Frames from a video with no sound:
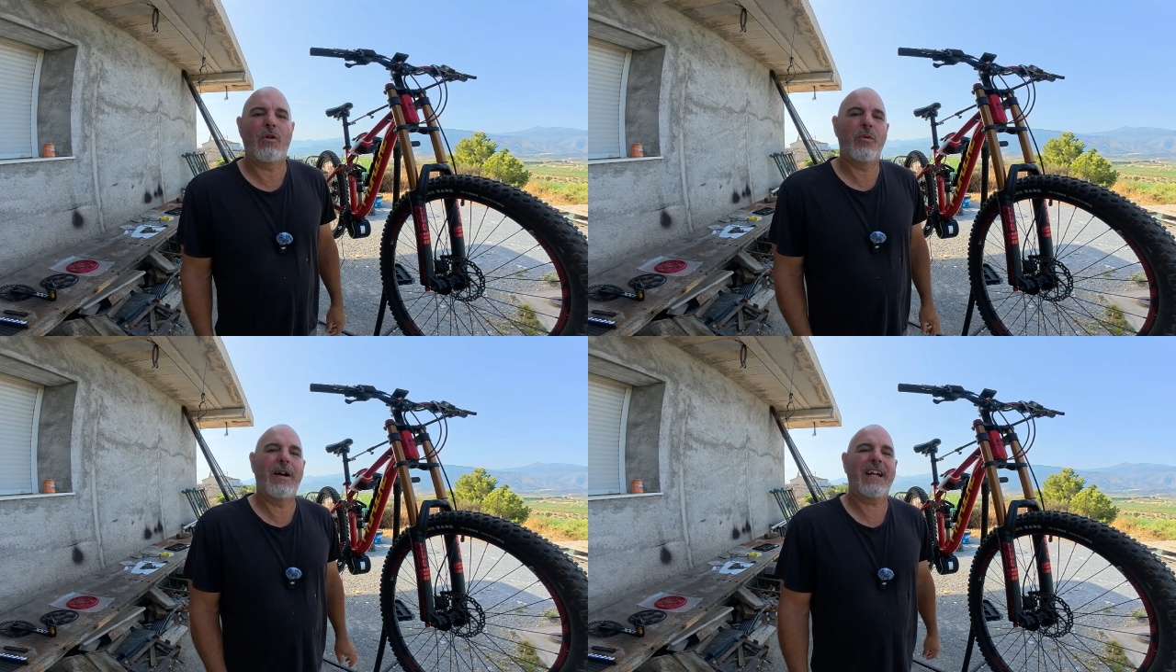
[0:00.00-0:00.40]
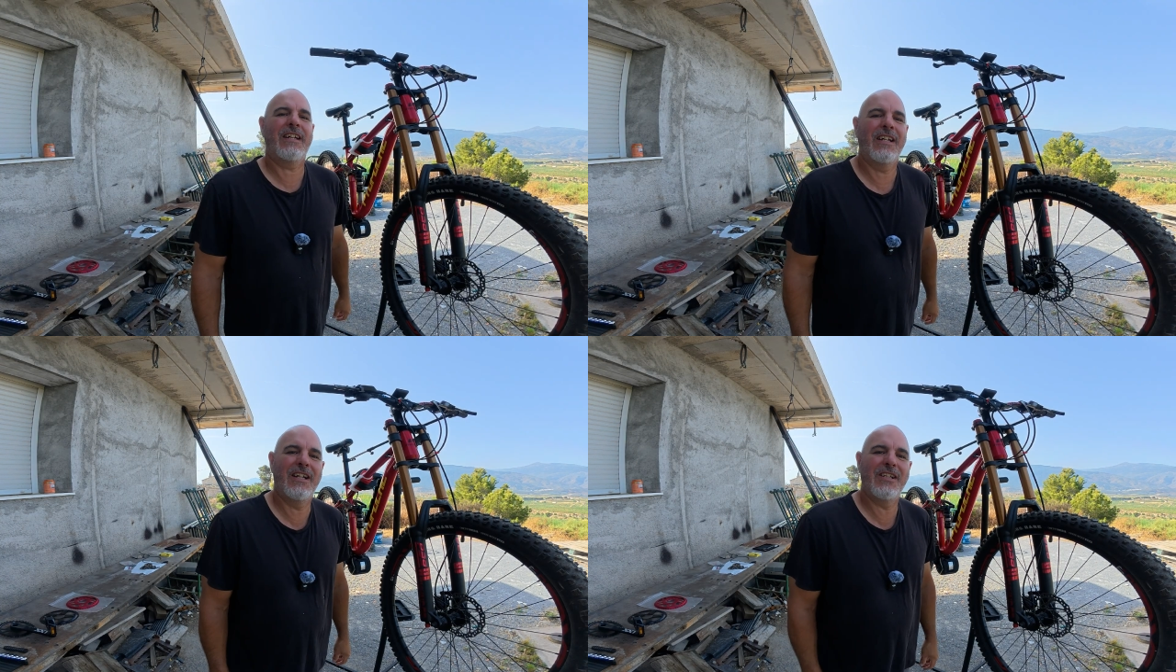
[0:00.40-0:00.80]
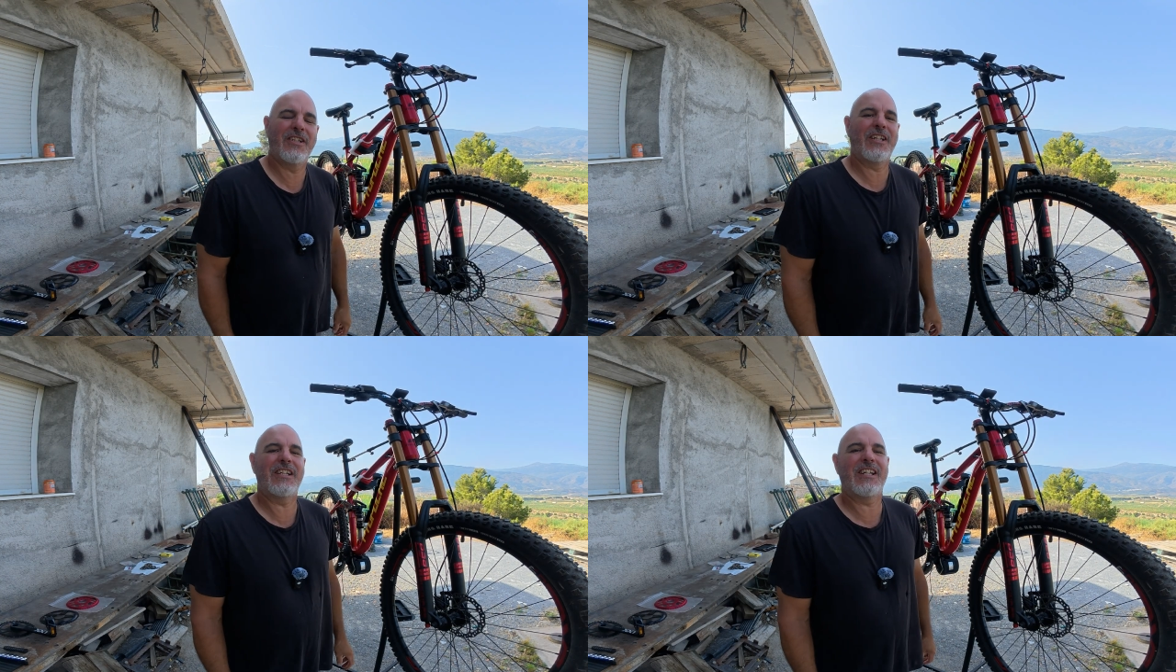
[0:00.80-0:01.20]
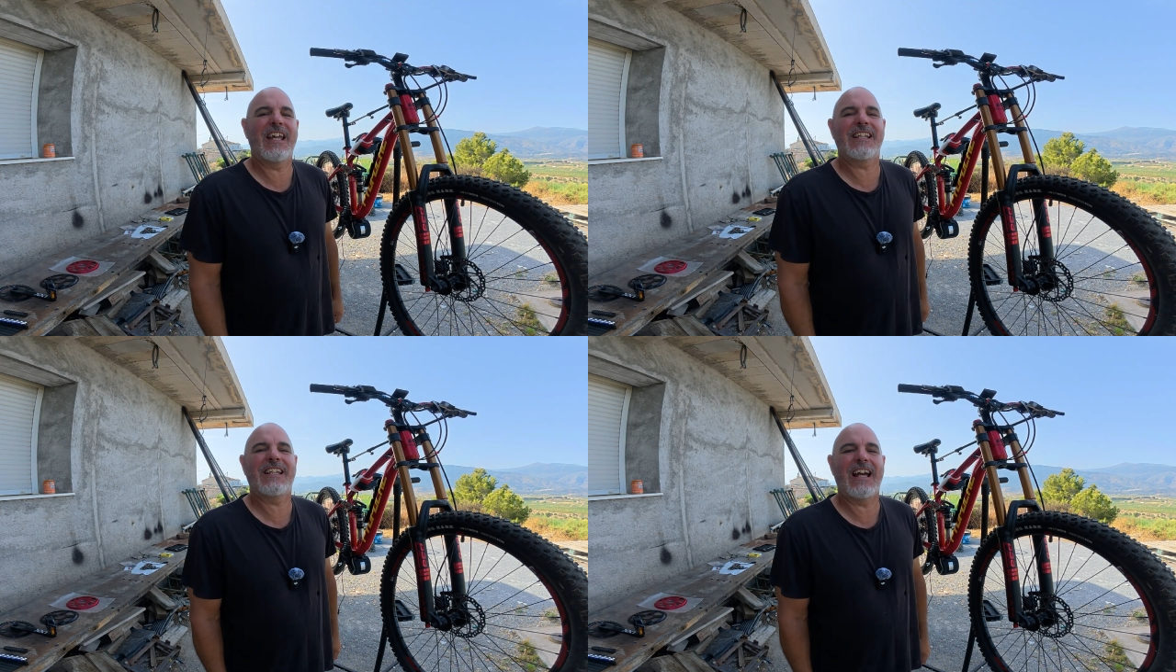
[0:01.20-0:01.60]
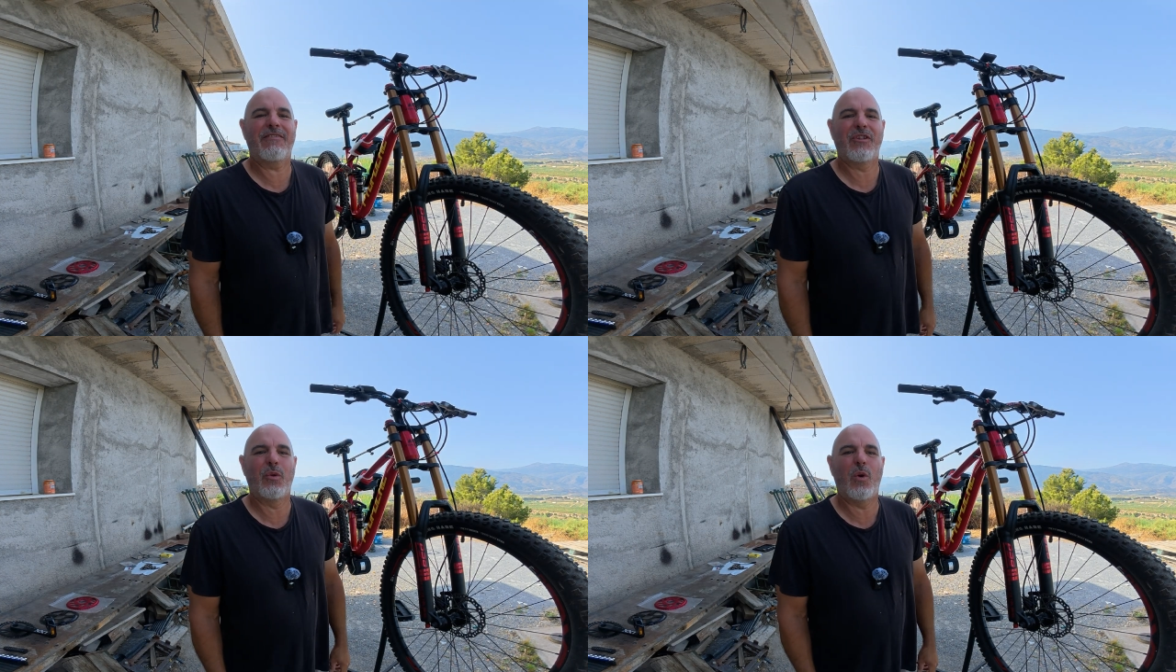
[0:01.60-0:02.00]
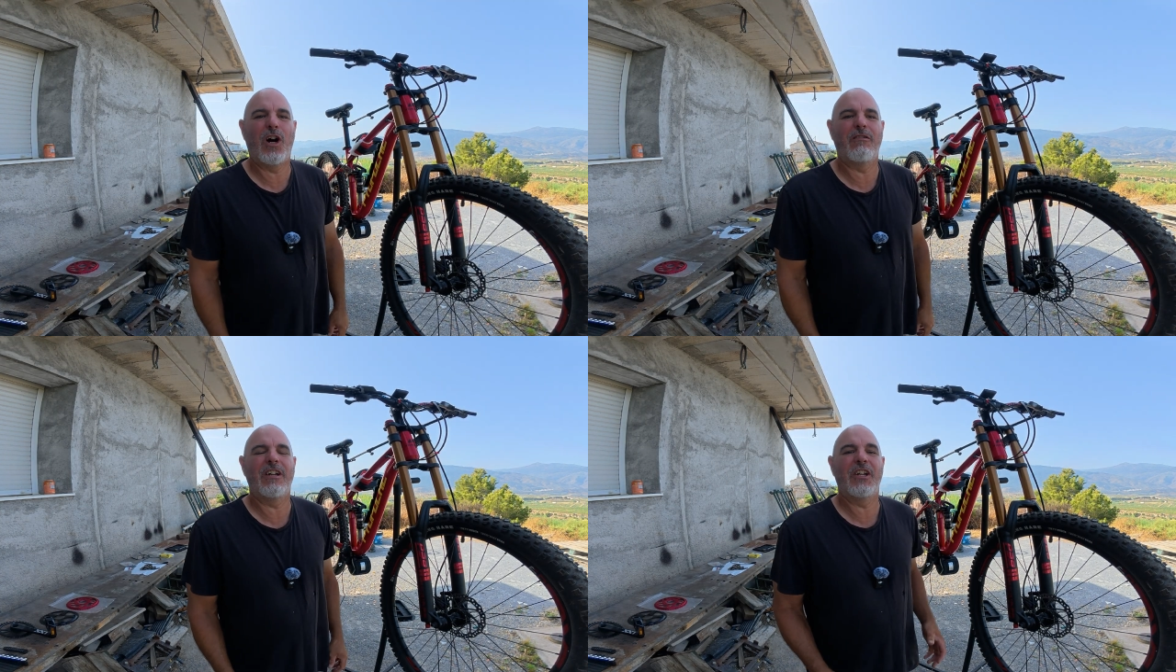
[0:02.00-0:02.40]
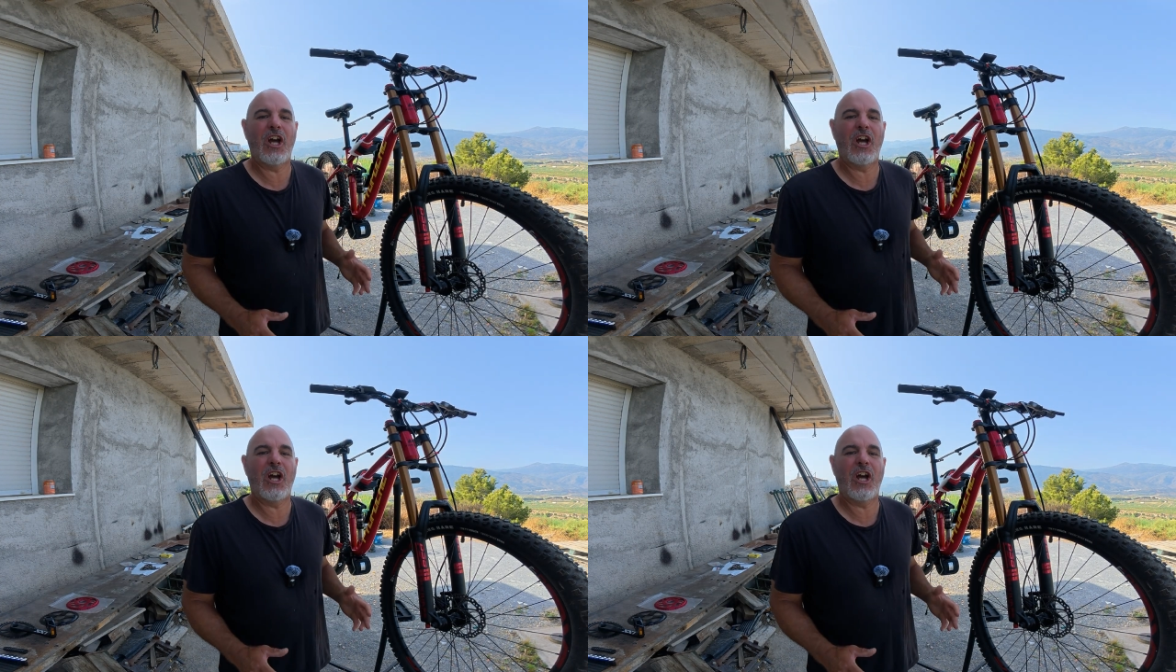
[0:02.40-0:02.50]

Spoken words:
Welcome back. Today's the next day after the wiring,